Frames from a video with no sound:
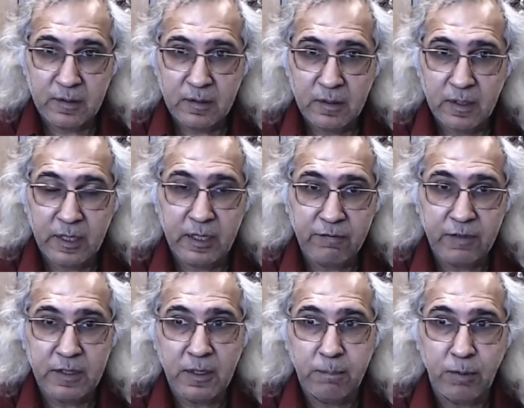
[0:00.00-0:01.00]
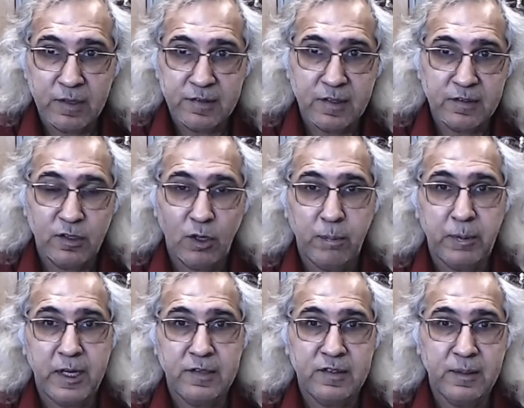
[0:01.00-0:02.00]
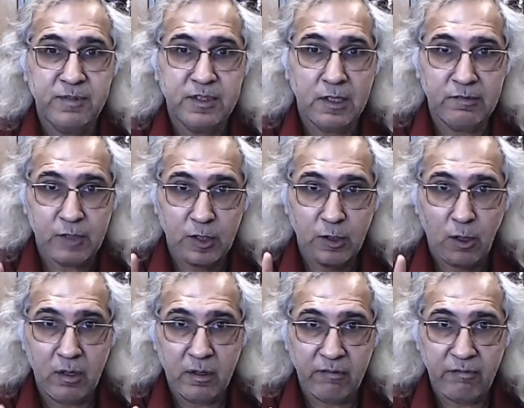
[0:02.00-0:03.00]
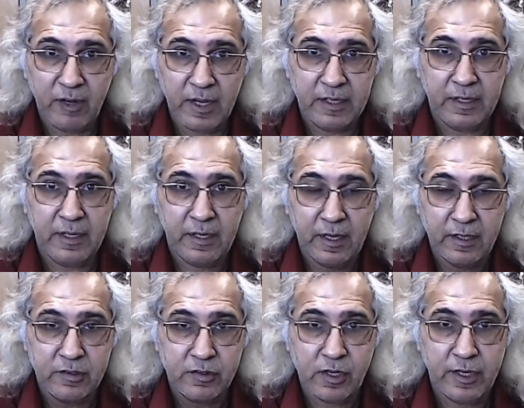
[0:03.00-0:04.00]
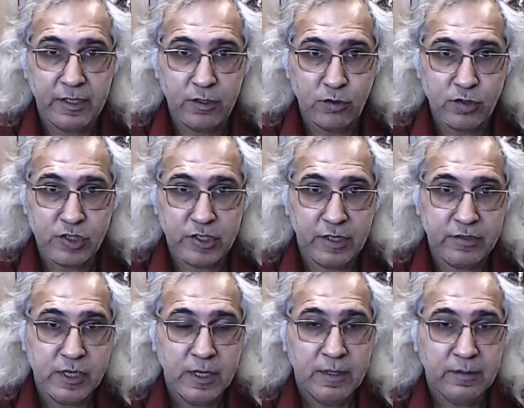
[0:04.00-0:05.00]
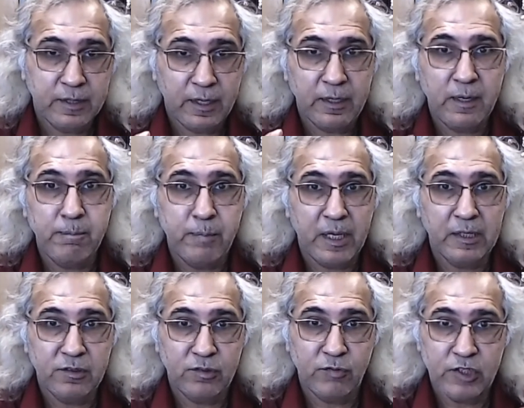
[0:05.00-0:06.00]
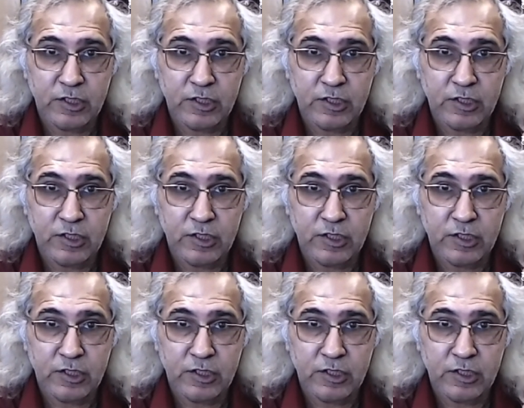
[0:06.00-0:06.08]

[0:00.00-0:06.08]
and if in the process the oppressed themselves are not reflecting and trying to change the imbalance which